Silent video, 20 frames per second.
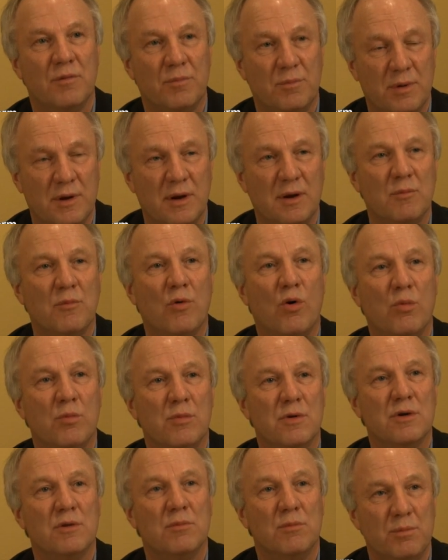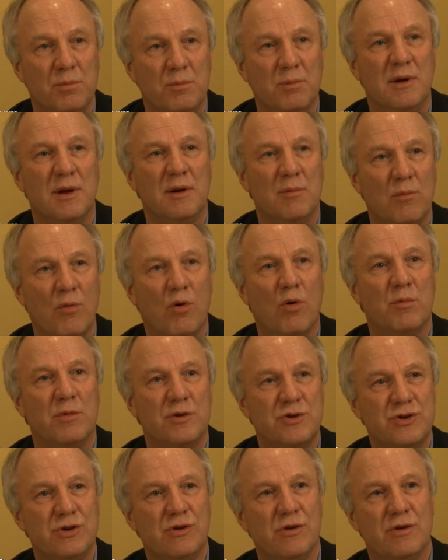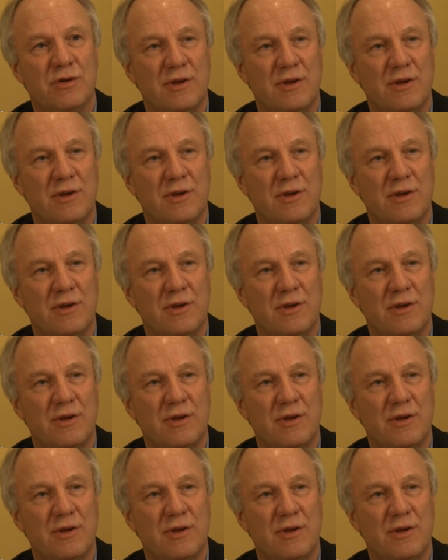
being more mature